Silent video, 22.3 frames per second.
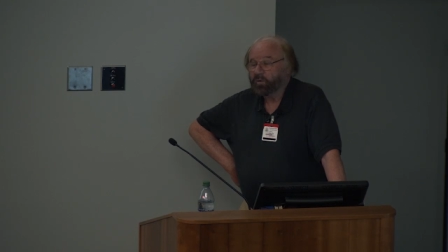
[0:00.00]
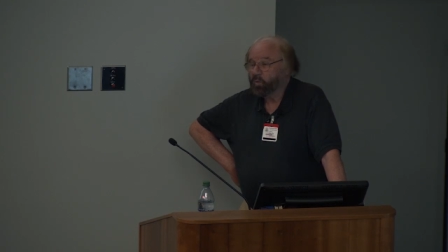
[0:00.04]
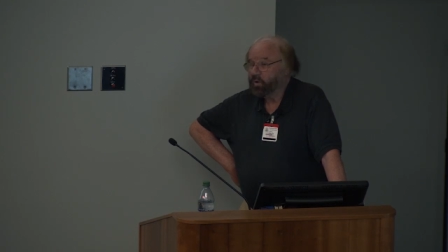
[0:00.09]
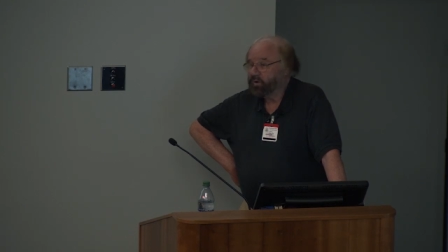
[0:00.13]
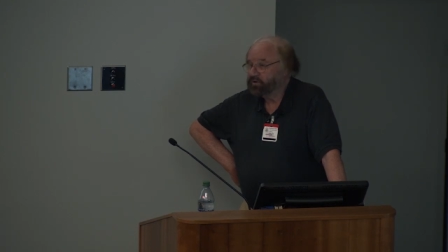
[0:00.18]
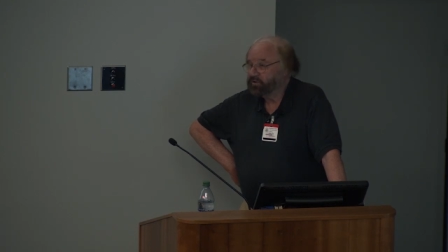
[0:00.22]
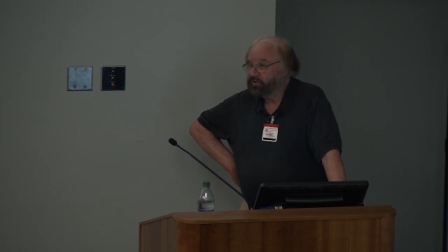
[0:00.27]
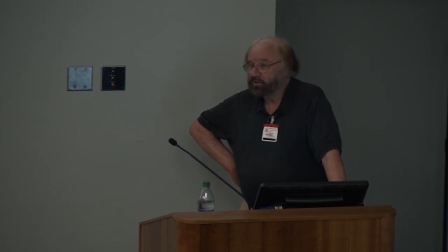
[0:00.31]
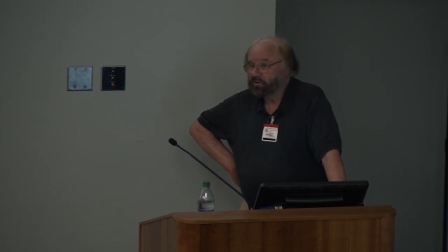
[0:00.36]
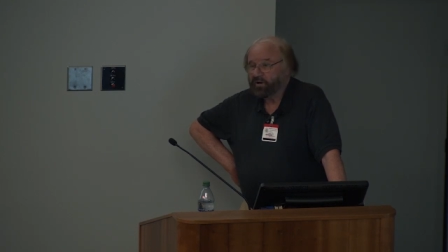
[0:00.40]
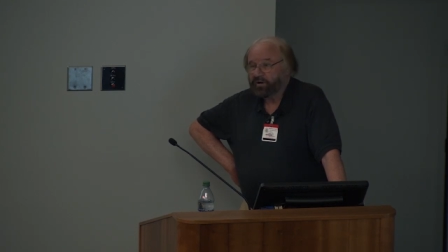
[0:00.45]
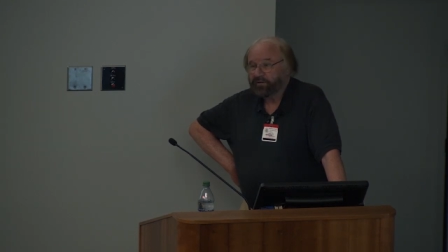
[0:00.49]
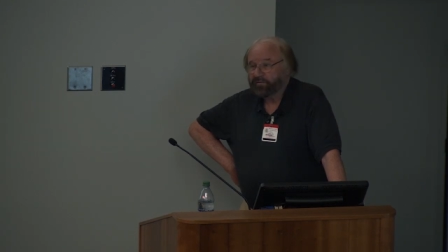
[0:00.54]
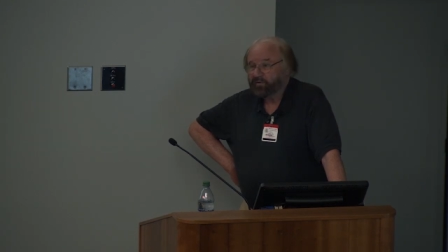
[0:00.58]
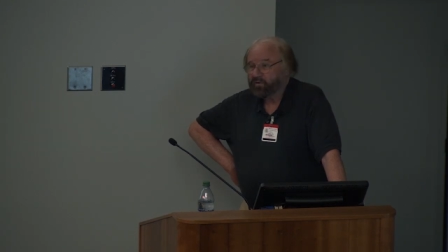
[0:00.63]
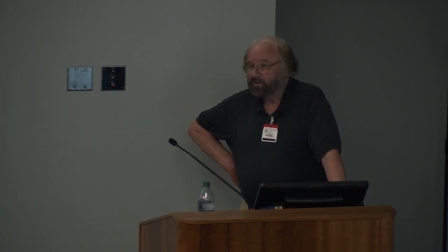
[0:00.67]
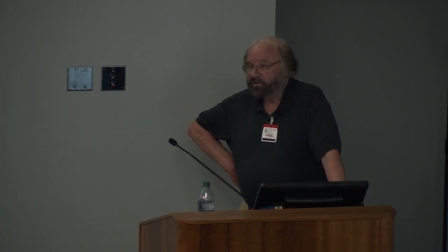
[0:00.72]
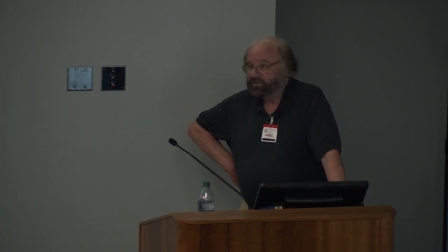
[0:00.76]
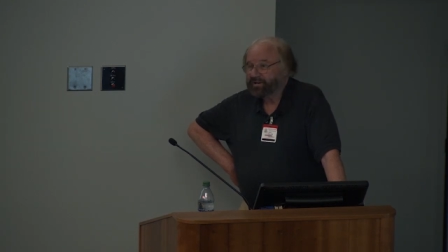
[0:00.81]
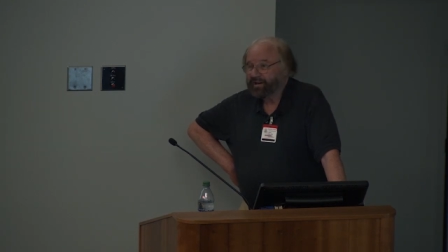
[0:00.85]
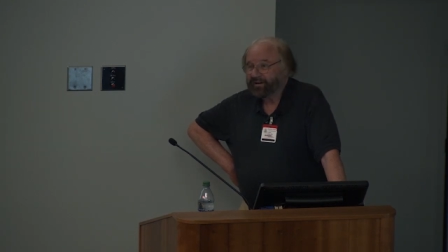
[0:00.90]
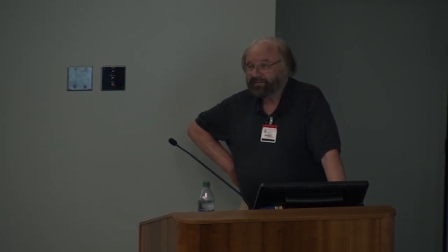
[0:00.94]
We do not, of
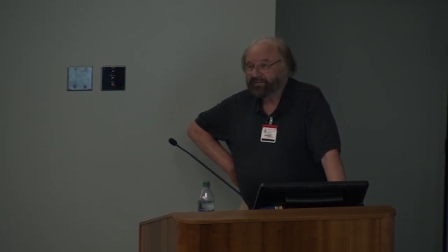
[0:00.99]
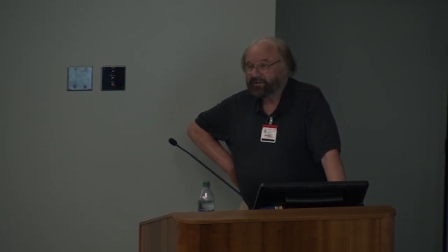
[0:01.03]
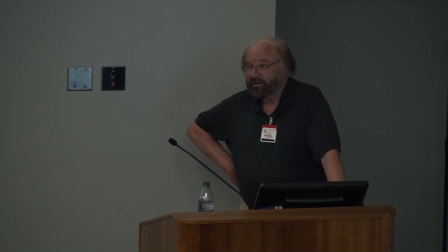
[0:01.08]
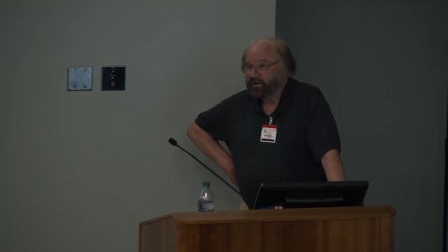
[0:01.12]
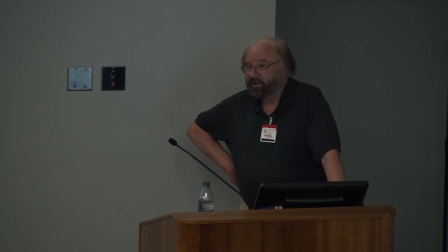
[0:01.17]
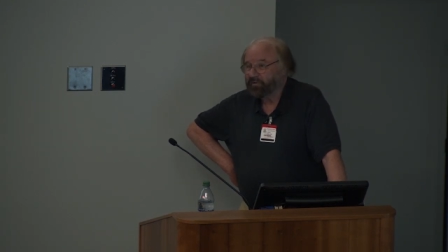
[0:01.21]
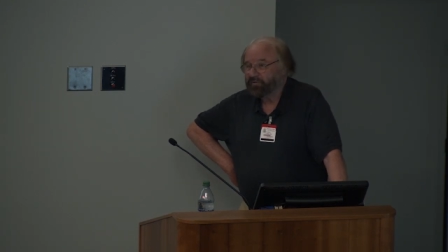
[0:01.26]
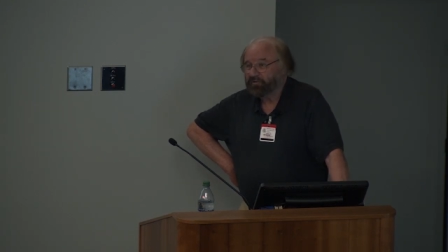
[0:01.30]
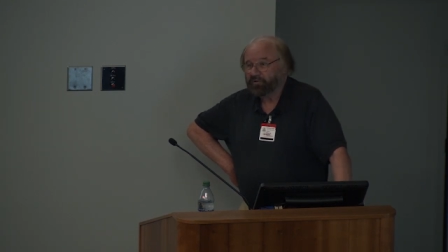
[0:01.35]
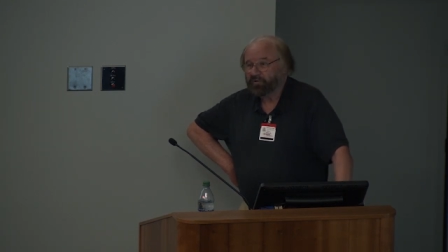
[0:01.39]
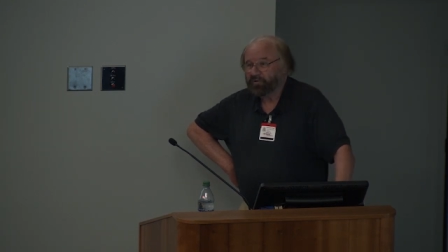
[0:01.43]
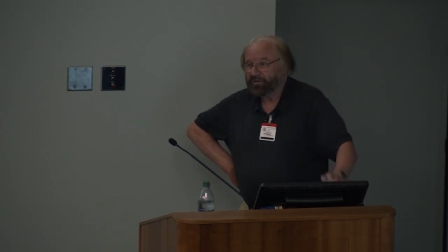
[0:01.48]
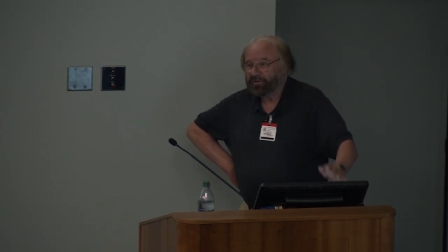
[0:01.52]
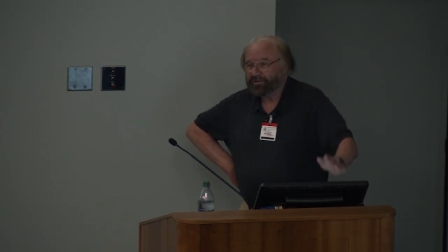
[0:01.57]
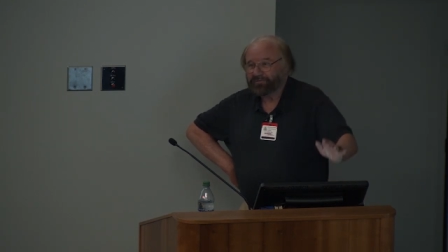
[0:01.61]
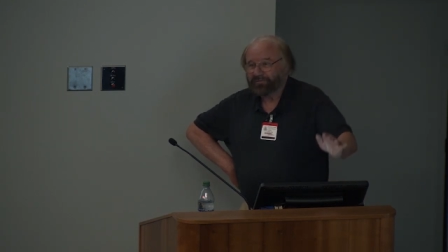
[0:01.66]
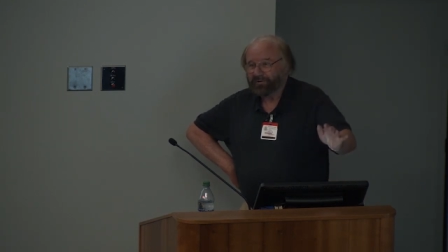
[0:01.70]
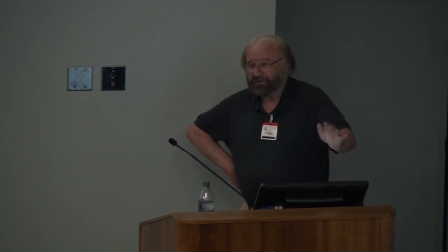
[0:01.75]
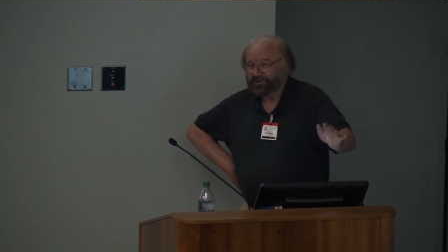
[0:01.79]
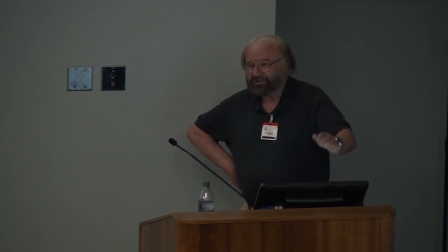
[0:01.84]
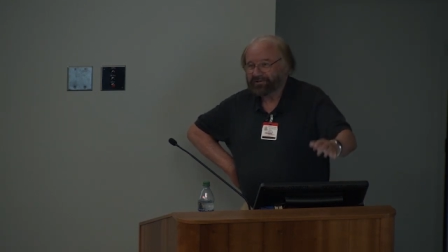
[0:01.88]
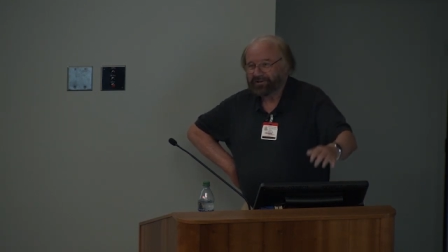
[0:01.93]
course, have to go through these
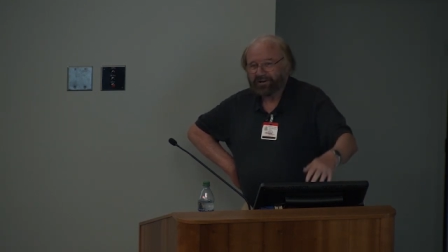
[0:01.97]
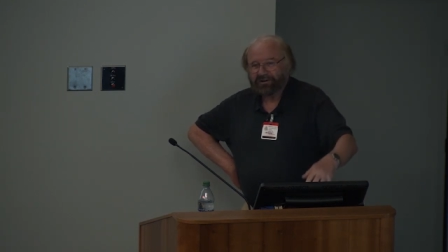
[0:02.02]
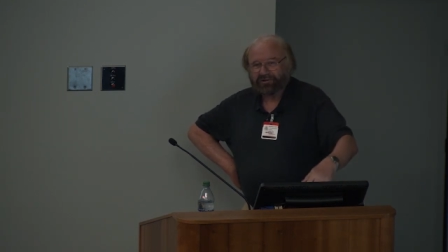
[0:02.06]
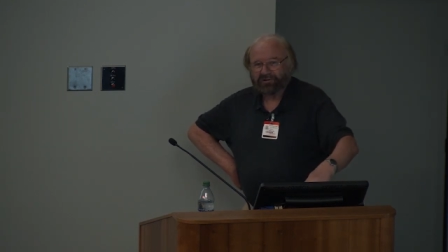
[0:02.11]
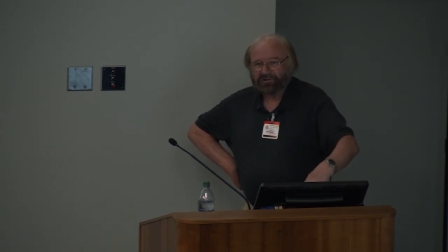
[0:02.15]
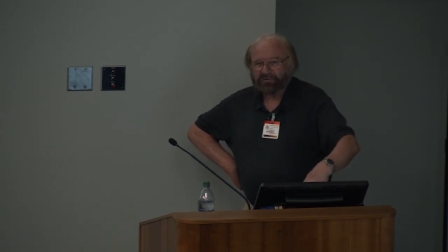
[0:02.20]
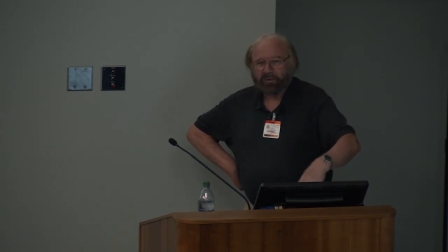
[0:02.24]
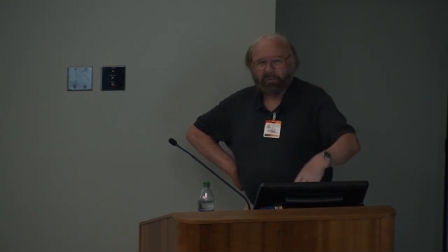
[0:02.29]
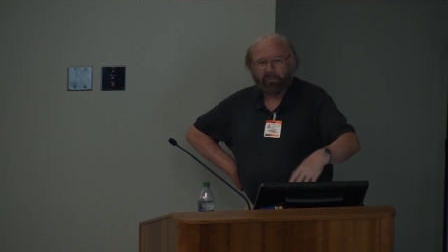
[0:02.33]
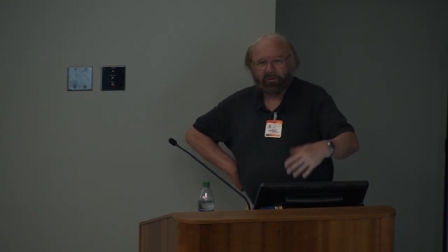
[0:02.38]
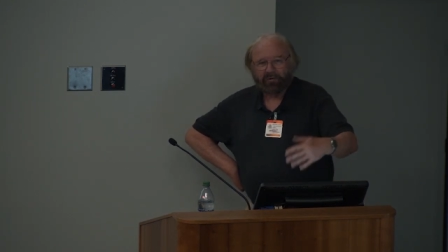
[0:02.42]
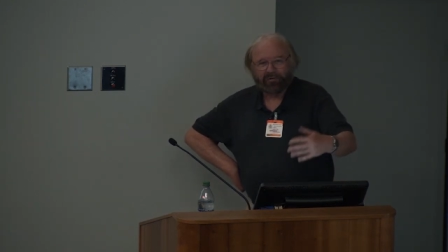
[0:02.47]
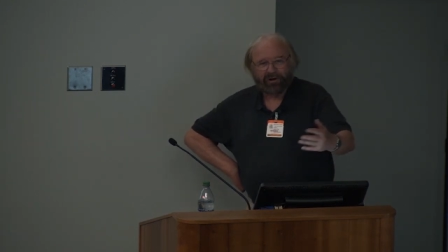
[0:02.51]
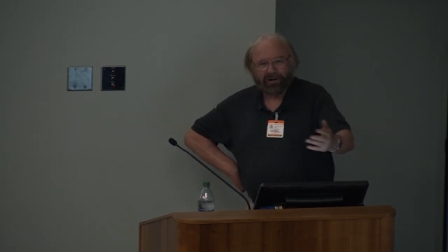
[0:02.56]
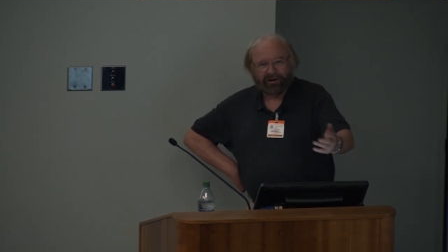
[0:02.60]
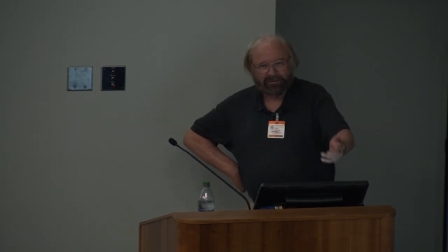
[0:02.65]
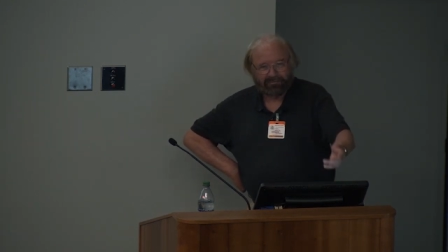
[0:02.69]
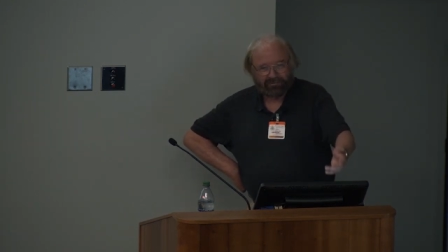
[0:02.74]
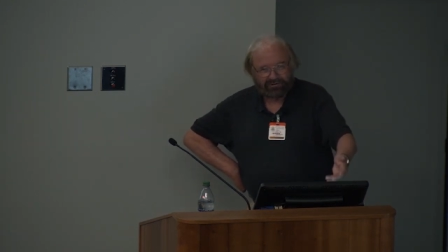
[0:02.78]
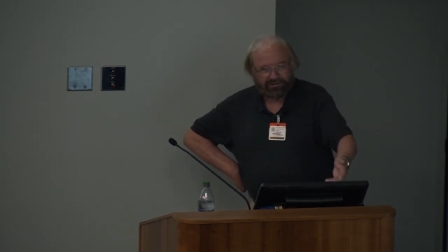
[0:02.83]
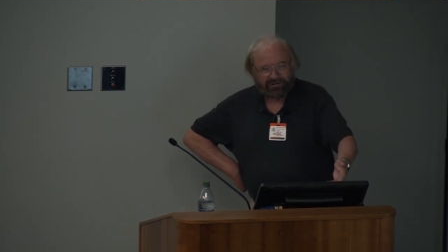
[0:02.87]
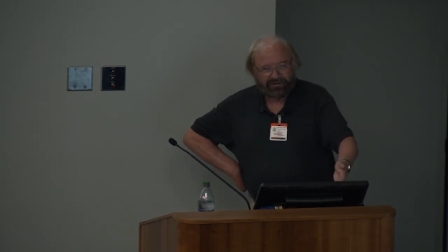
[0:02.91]
four stages when we're
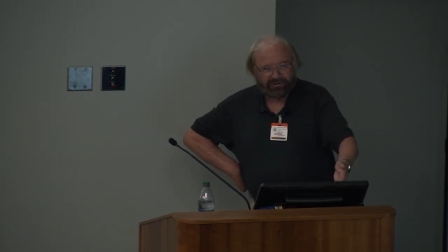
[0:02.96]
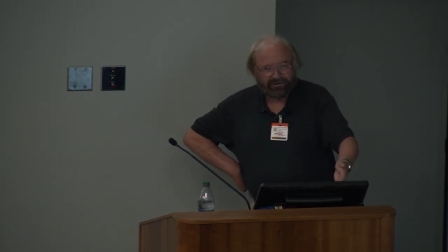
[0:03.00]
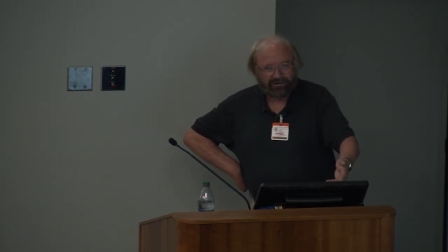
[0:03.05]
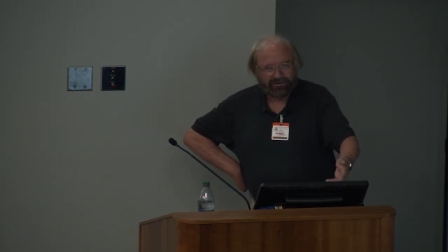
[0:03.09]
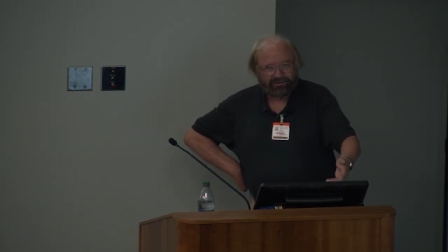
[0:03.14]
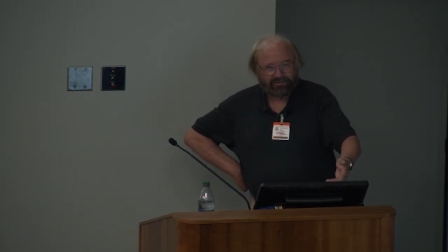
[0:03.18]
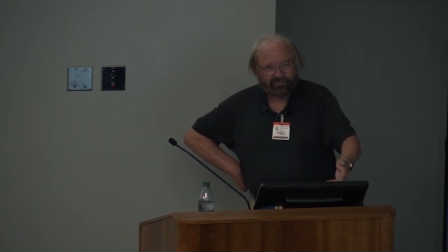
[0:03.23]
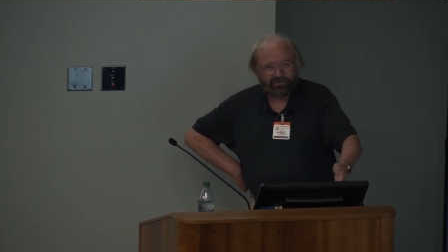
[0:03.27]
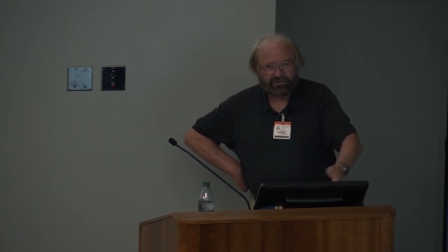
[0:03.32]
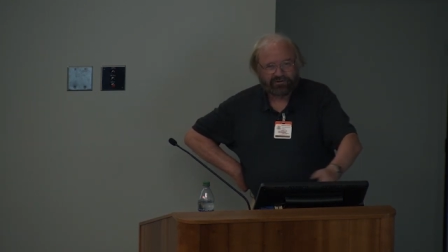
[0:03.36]
writing materials.